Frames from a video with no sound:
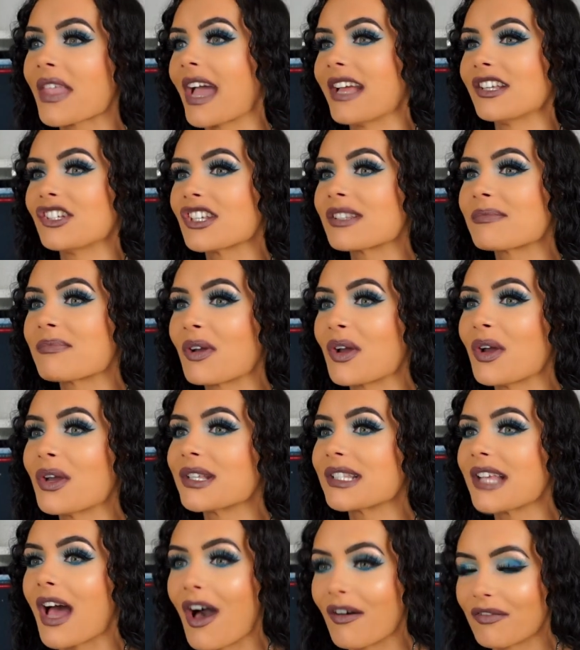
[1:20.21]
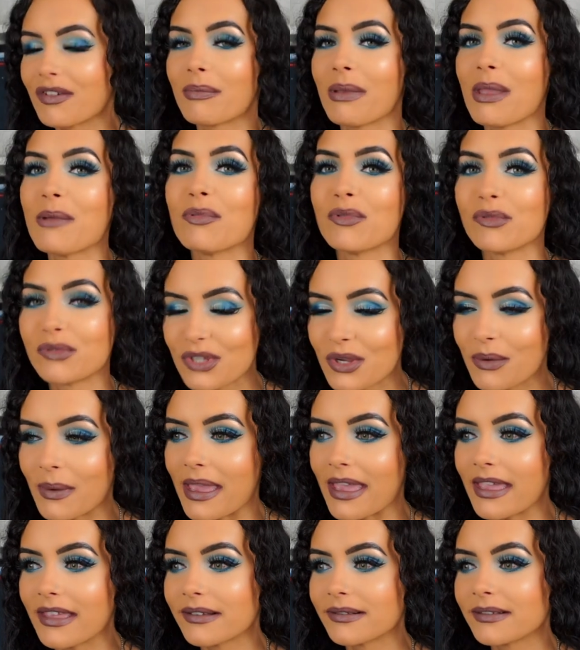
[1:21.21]
and just because other people do
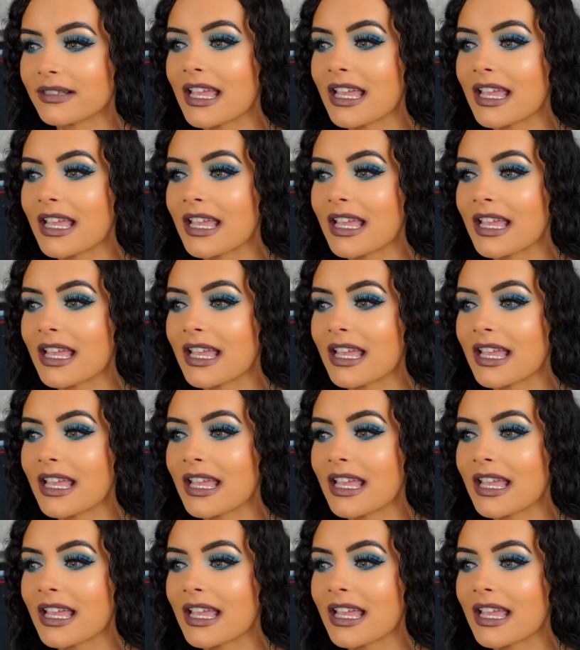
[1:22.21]
it,